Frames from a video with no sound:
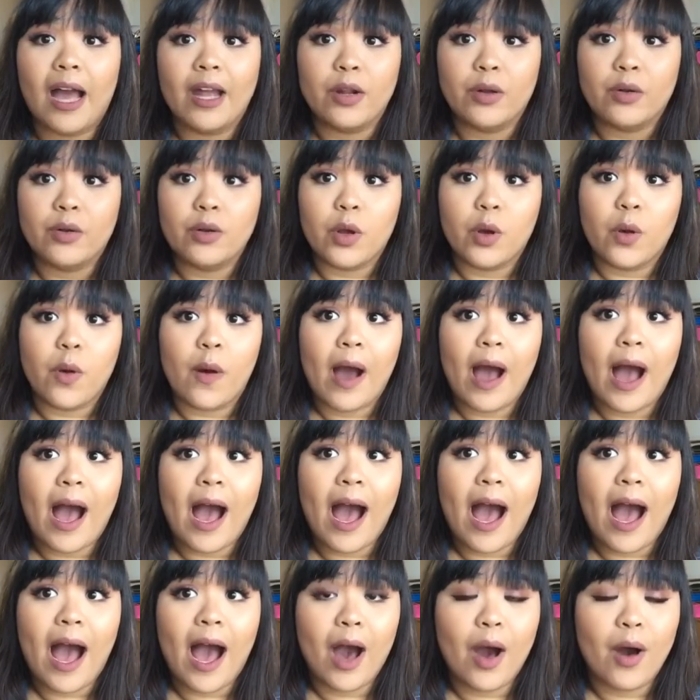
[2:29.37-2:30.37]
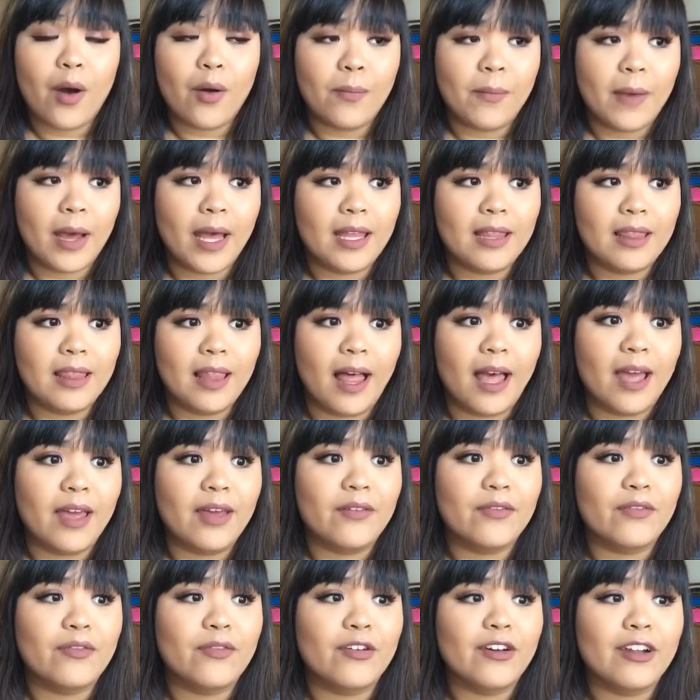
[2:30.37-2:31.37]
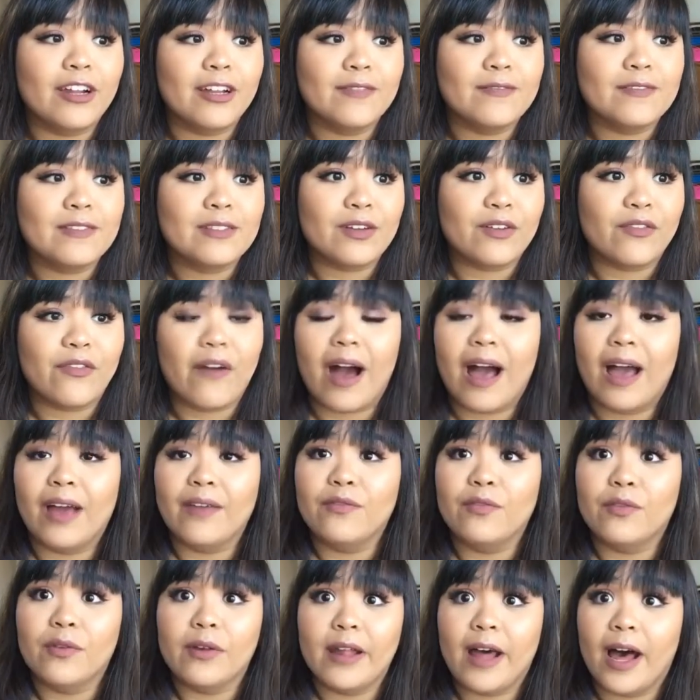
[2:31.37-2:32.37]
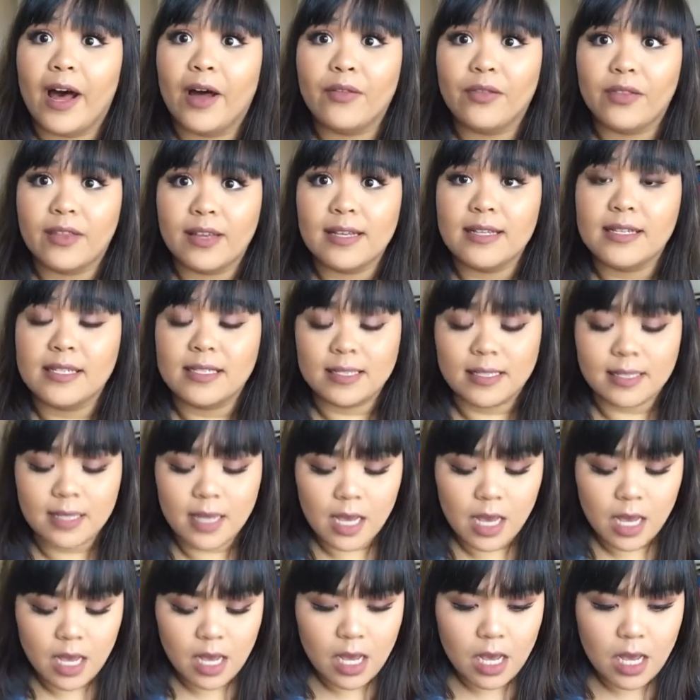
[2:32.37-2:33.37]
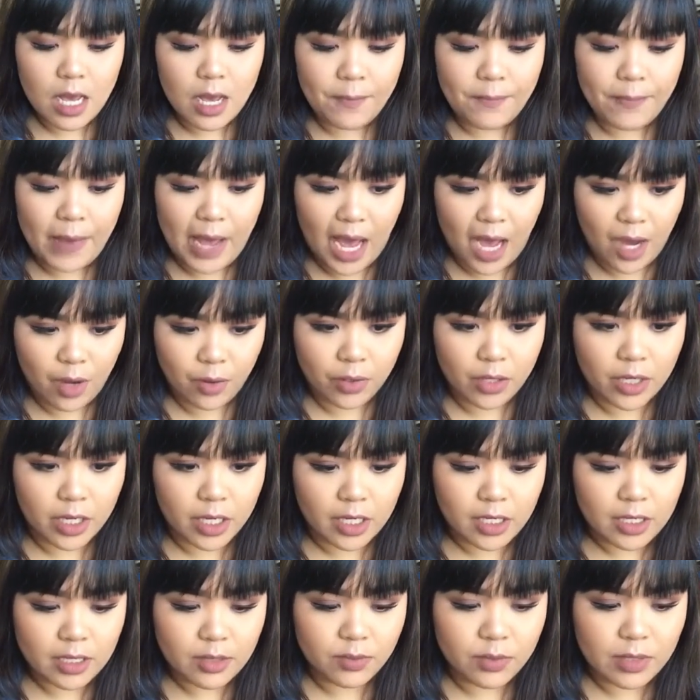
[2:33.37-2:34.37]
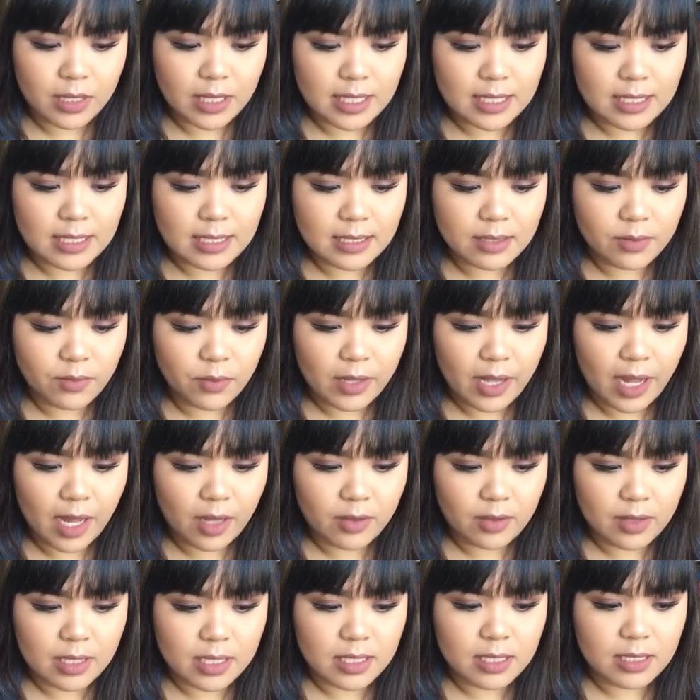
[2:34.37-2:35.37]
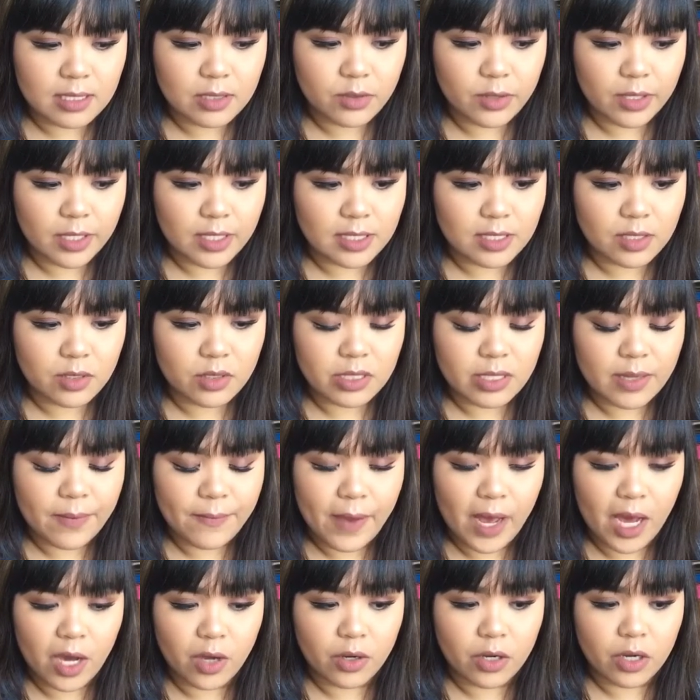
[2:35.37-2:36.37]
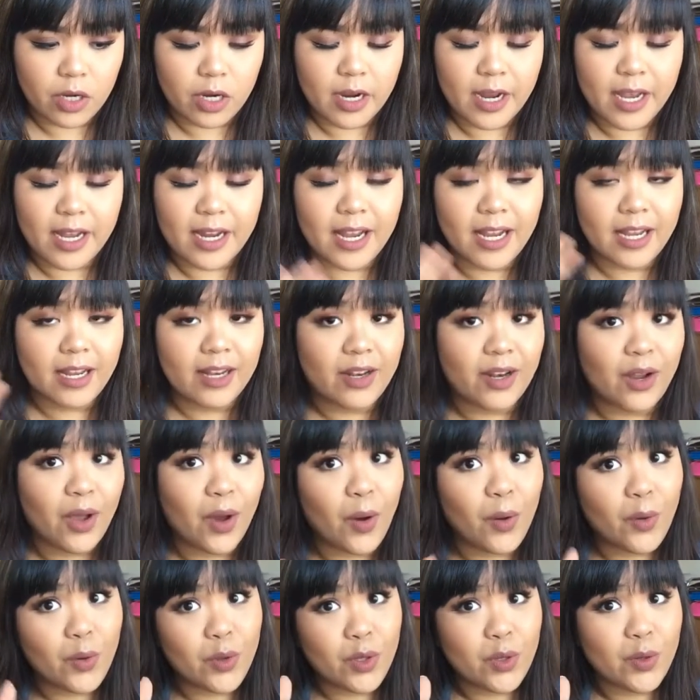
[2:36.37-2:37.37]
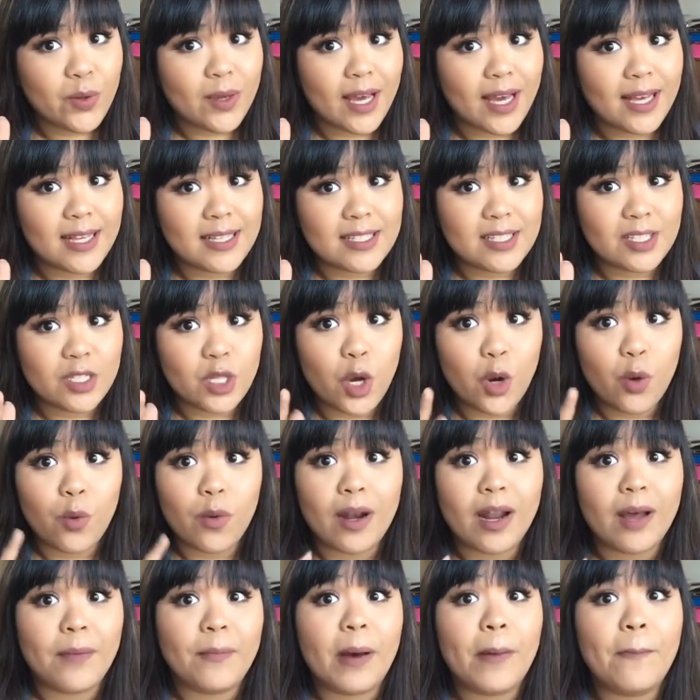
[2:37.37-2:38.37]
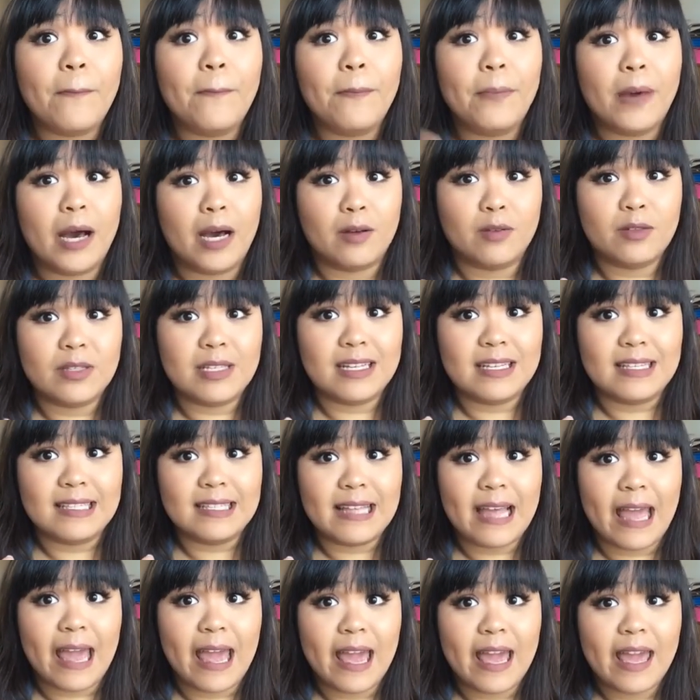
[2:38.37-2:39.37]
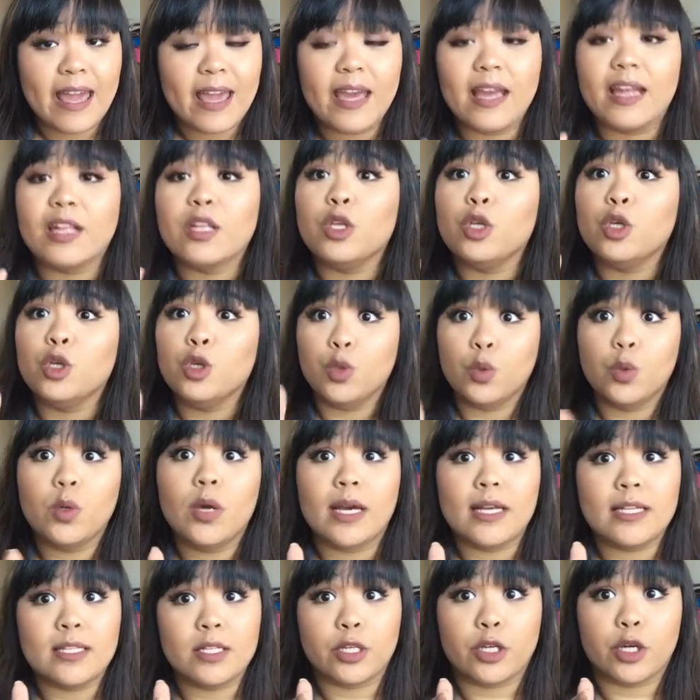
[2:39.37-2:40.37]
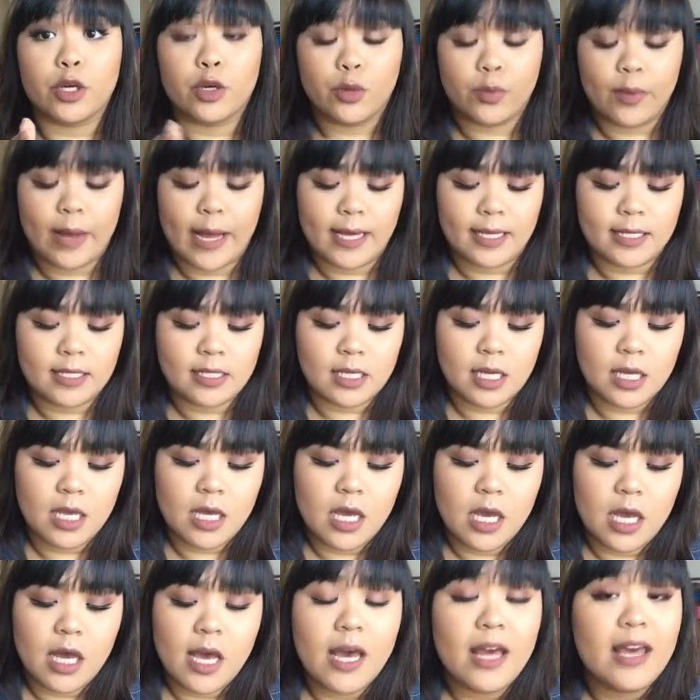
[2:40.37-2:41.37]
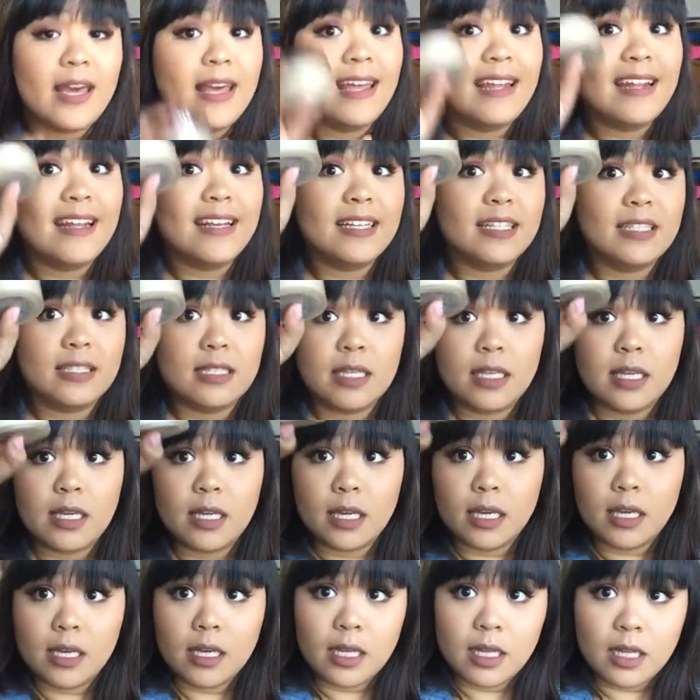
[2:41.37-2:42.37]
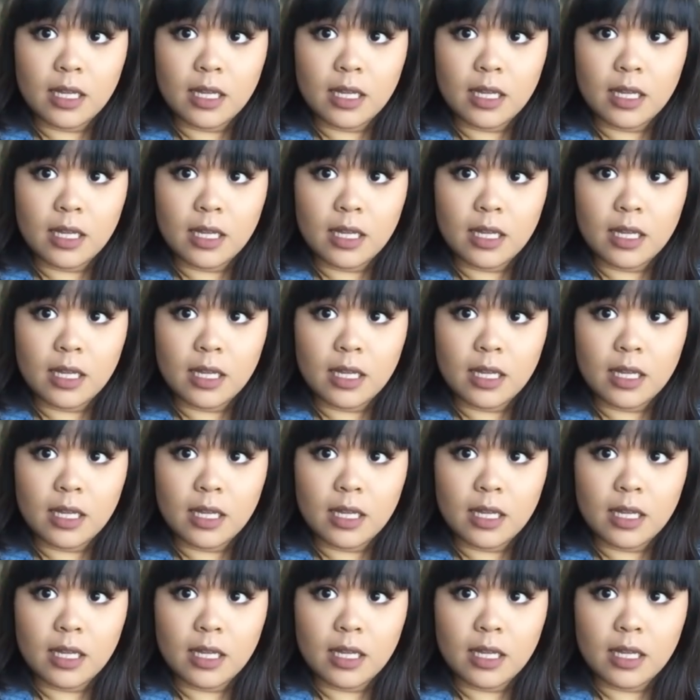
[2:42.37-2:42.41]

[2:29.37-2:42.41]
I don't know how my life would have survived without this powder, without this translucent powder, and I know you guys know what I'm about to say, and you guys are correct. It is the